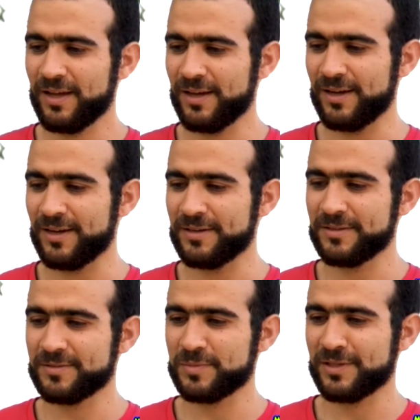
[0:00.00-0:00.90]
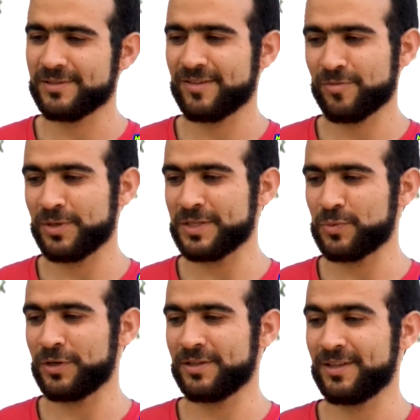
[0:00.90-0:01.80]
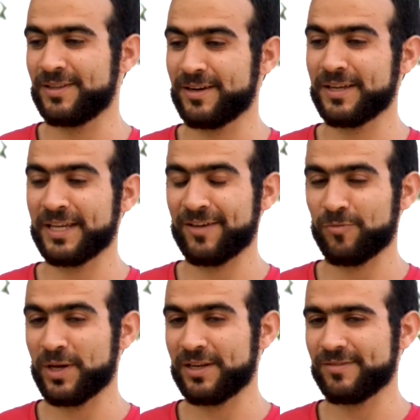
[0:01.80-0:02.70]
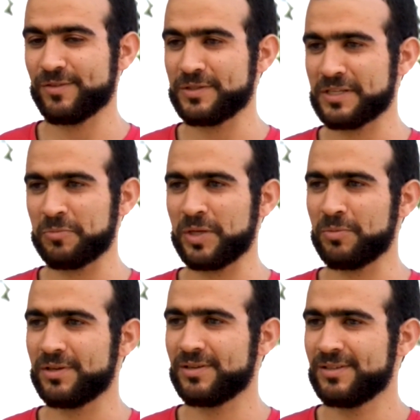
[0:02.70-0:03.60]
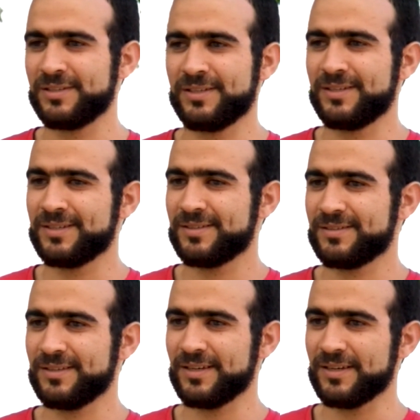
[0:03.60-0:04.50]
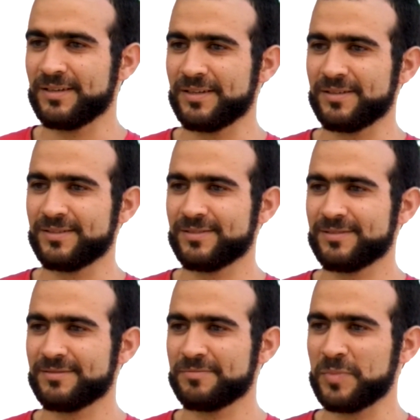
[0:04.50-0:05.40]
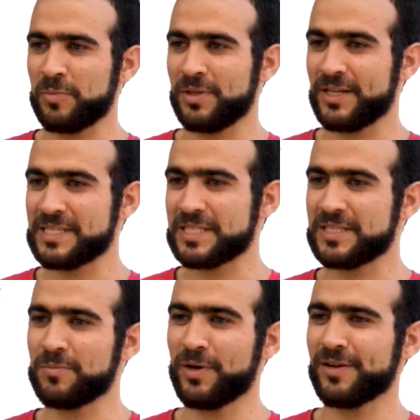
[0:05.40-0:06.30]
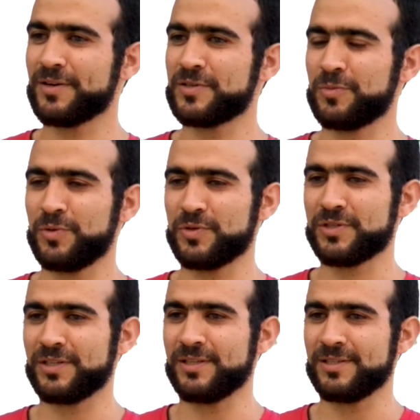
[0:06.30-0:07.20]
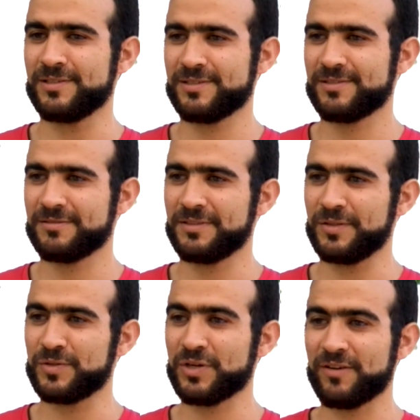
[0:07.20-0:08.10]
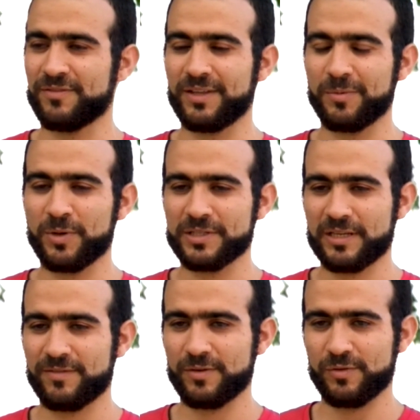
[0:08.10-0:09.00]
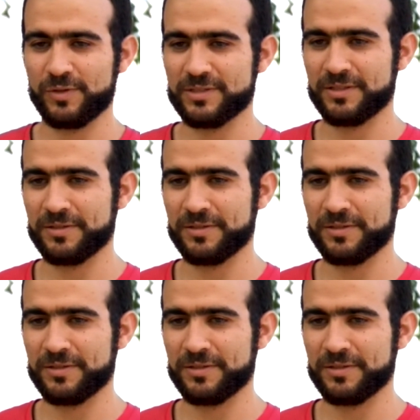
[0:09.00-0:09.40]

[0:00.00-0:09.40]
Uh, because everybody's worried that they're going to have a bad influence on me. But uh, maybe that's my contribution is, you know, to have that positive influence on